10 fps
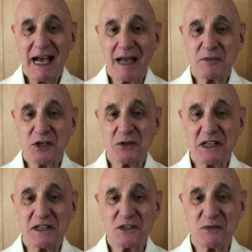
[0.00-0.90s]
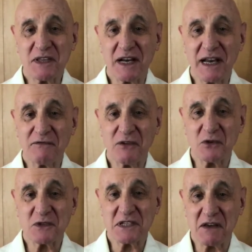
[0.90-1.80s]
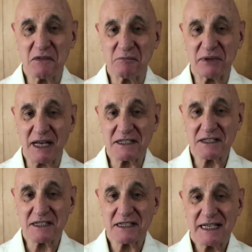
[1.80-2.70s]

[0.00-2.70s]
I'm shooting this with an iPhone 7 Plus,